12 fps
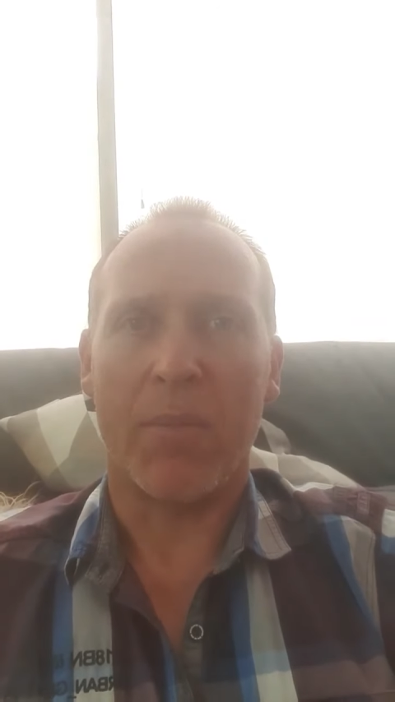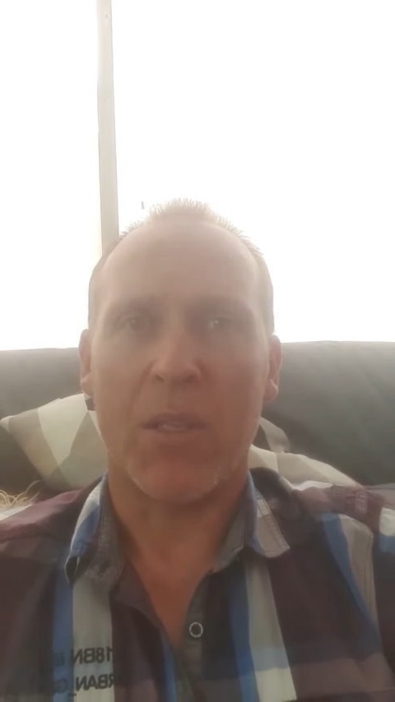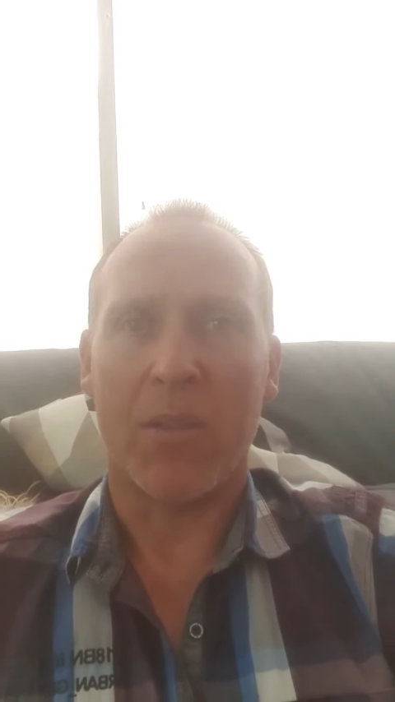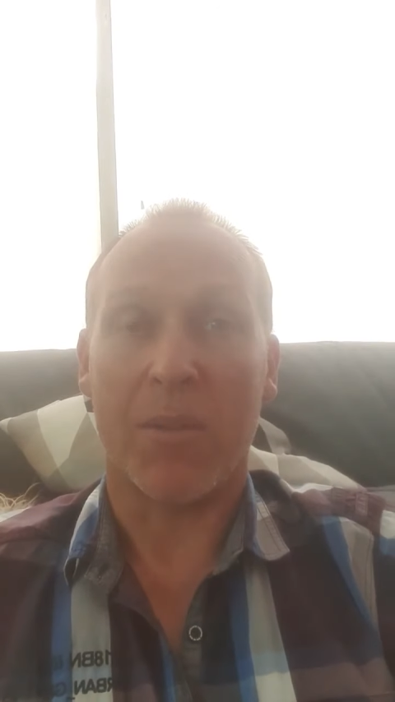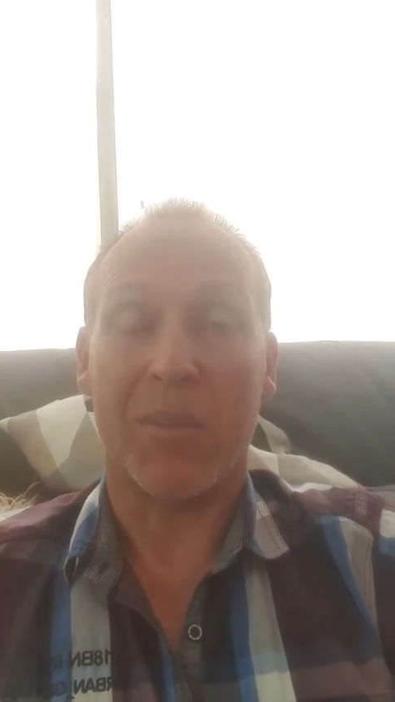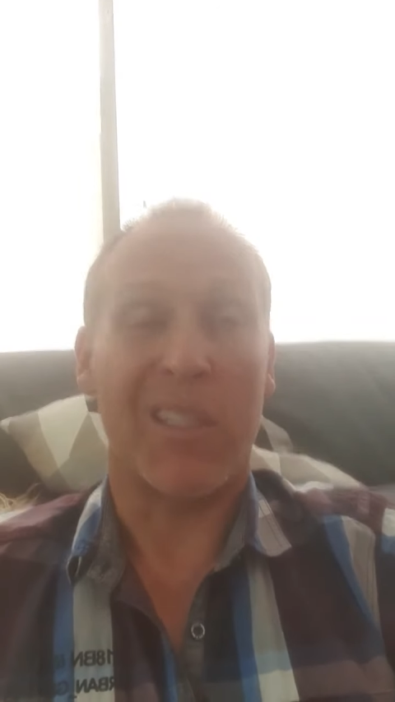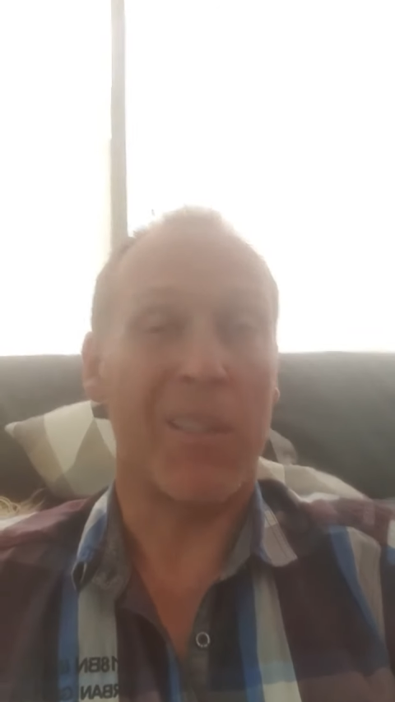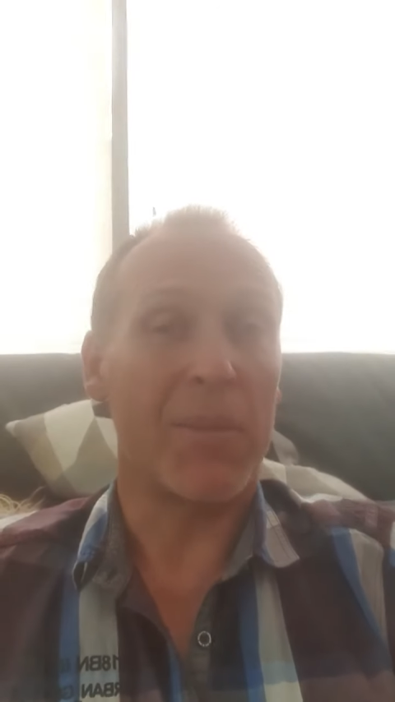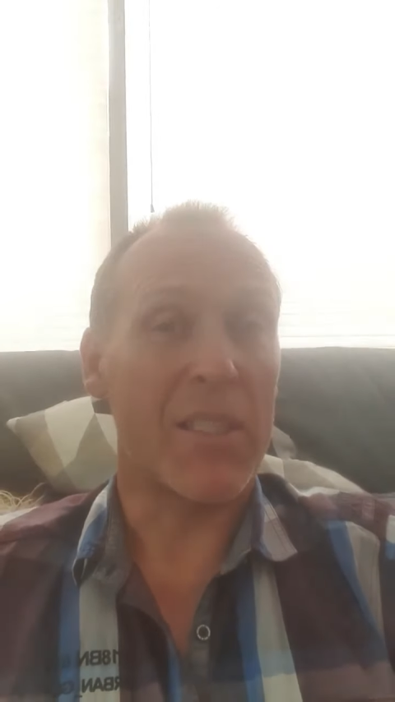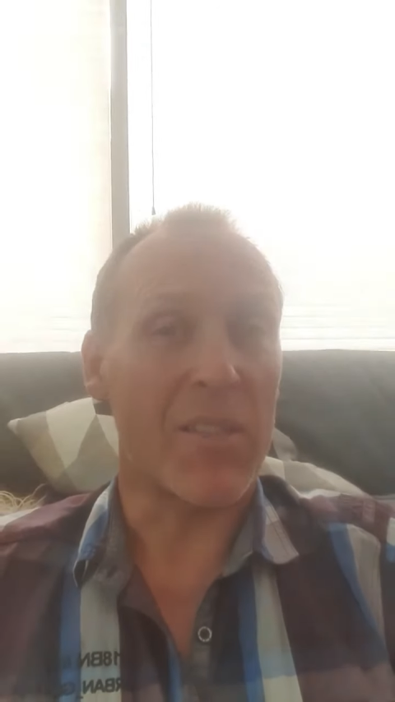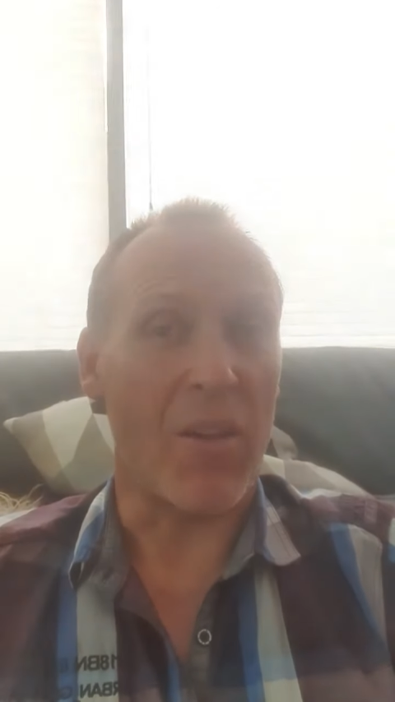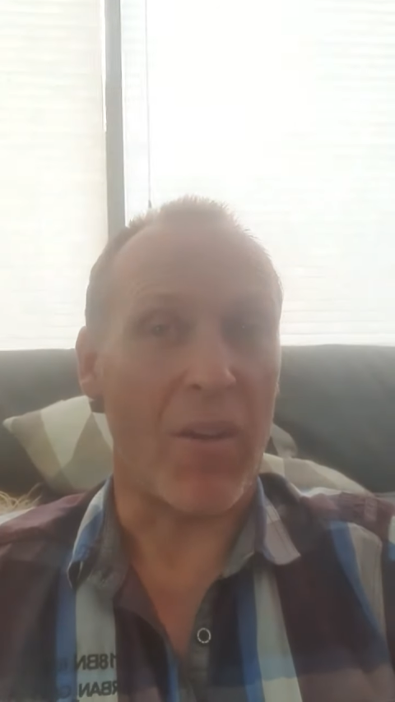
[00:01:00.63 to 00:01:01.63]
because I'm a little
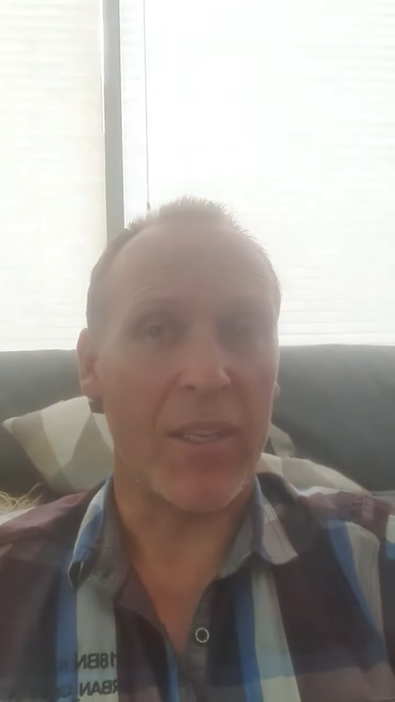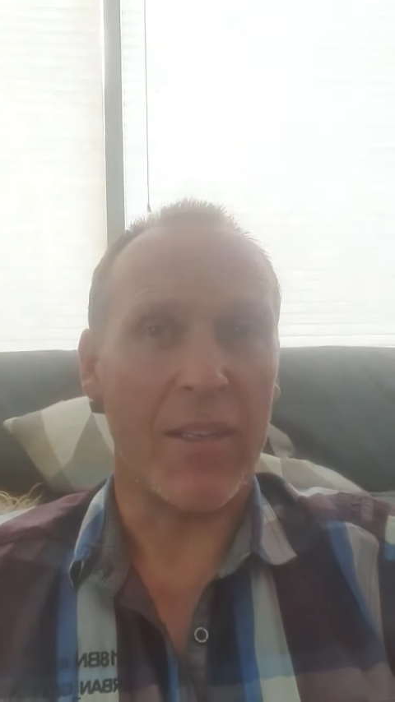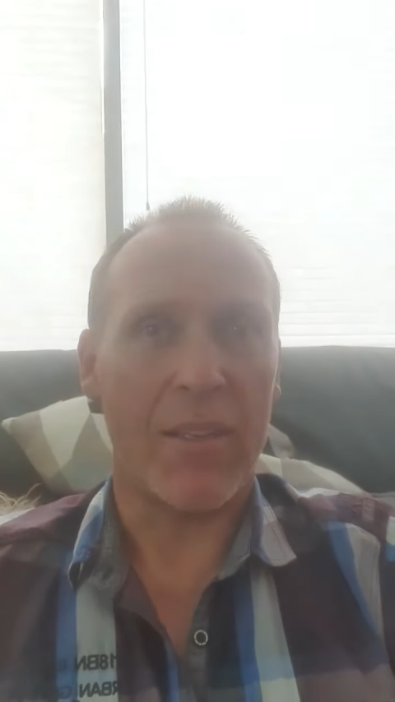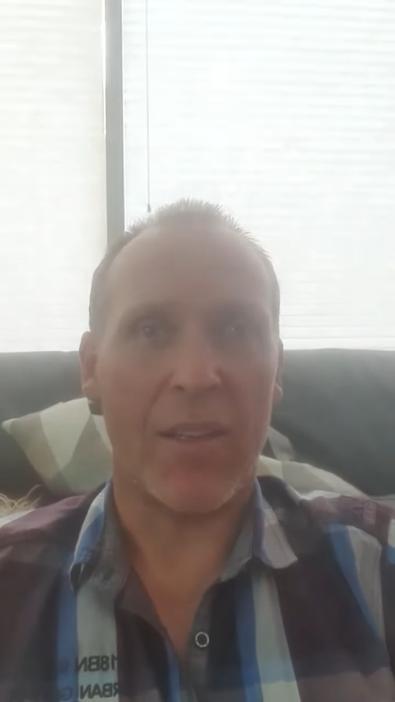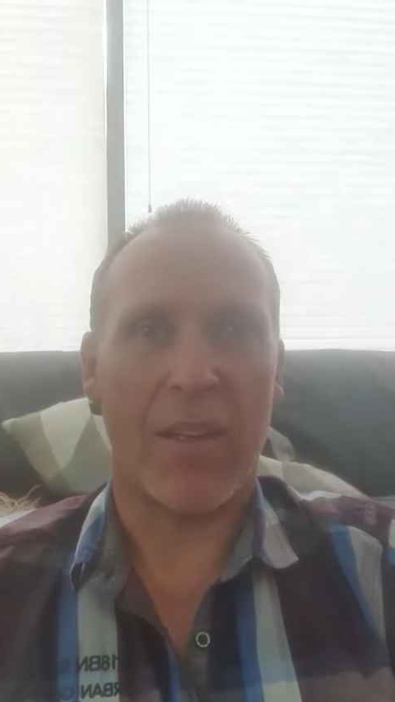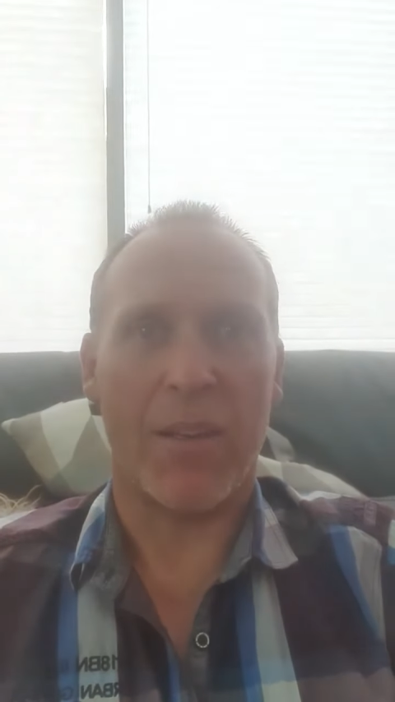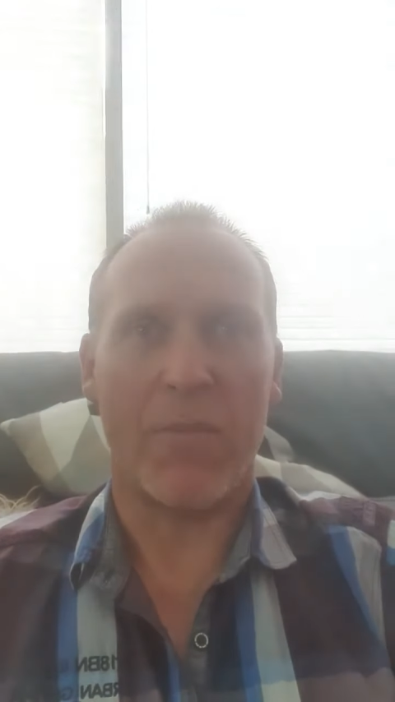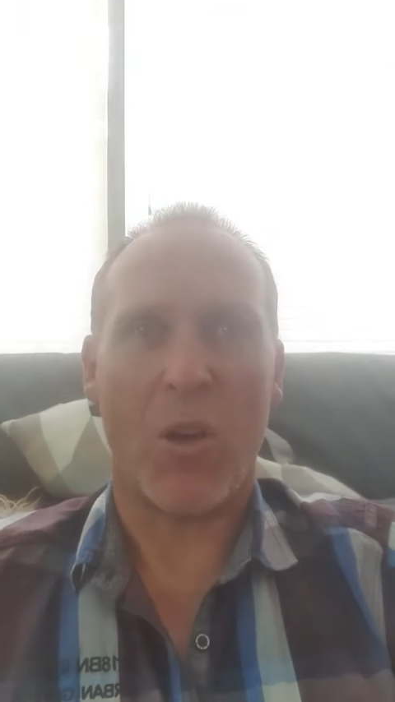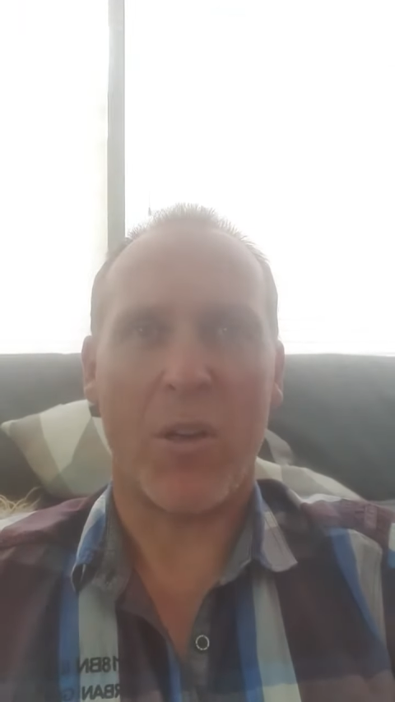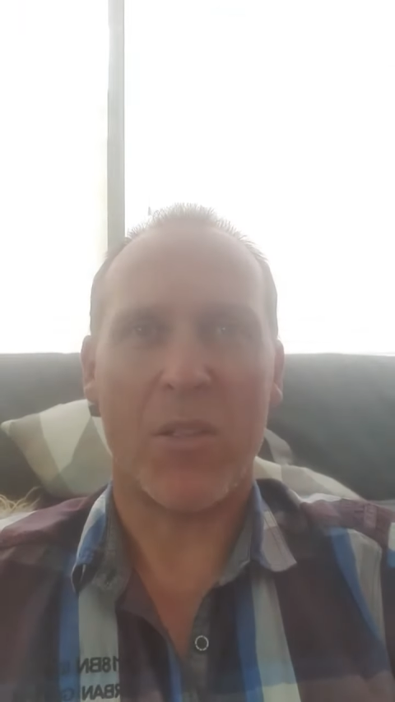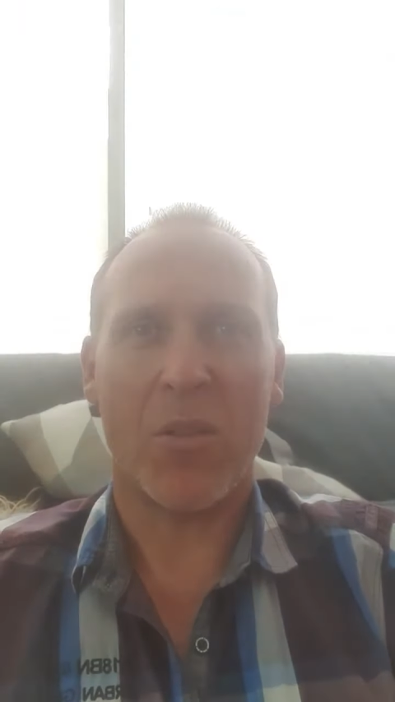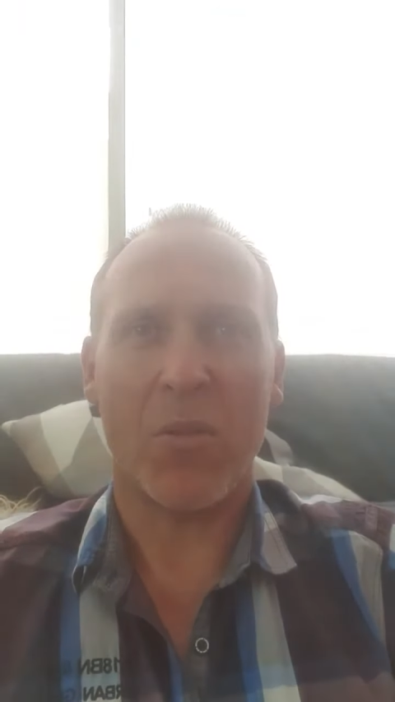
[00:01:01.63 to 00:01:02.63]
bit psychic, um,
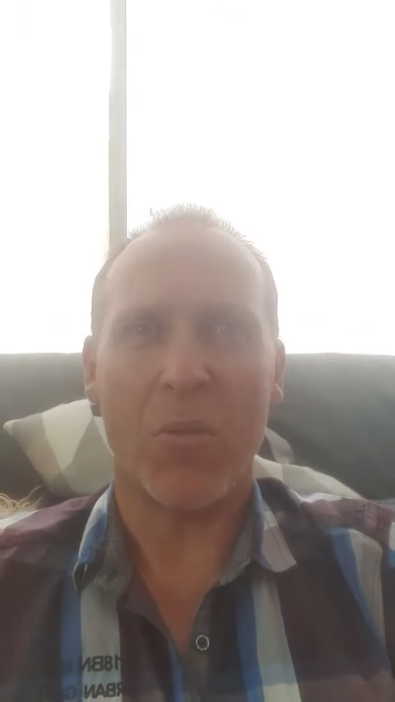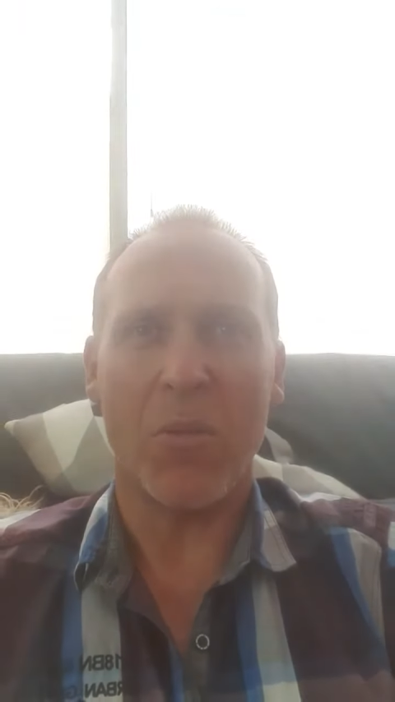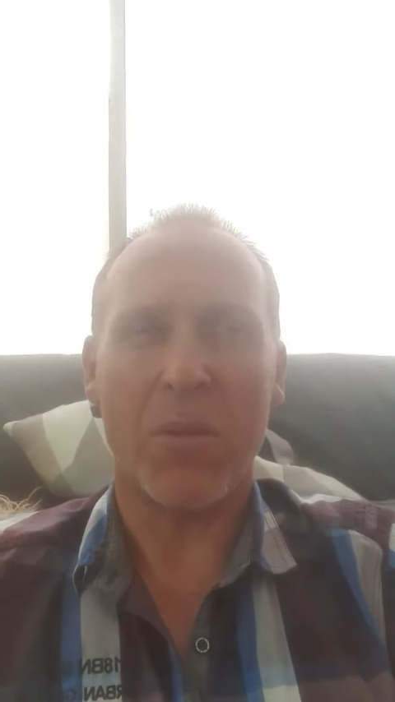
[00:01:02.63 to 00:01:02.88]
I saw